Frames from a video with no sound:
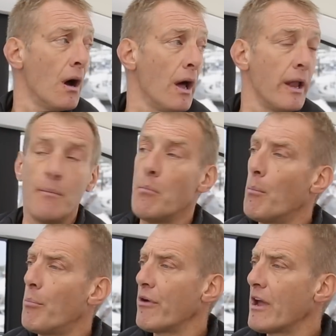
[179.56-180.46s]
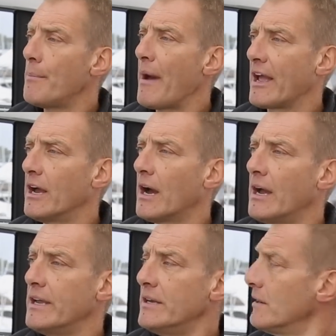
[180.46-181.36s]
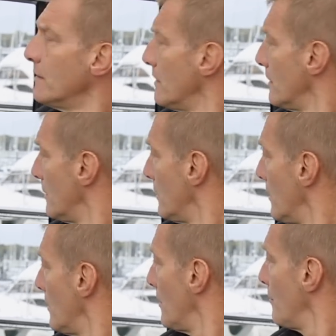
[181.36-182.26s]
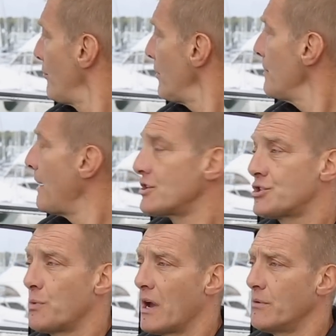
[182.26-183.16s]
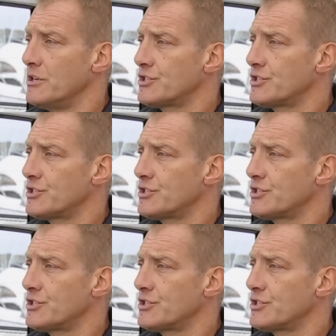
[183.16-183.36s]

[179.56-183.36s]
and then bring her back again, pretty much to where we